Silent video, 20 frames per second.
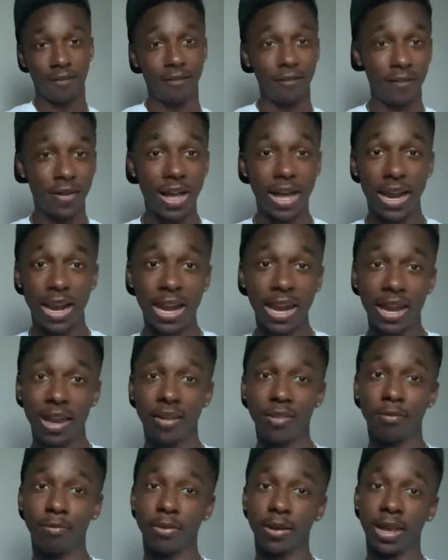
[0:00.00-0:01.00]
five days,
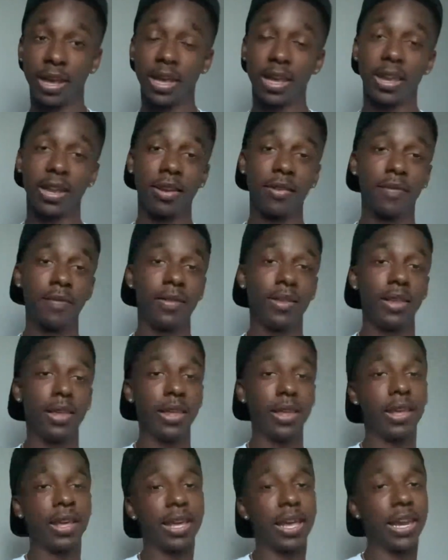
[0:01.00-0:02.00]
but hey,
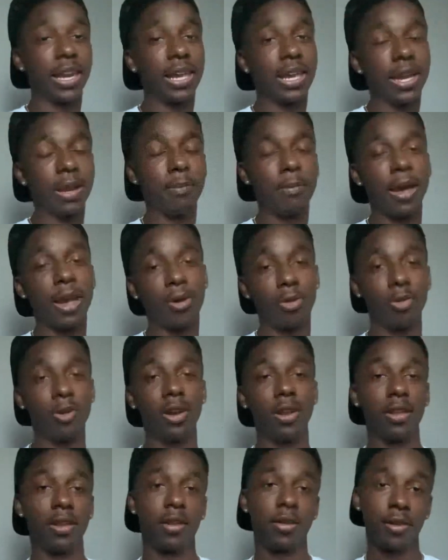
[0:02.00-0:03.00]
gotta get it back running.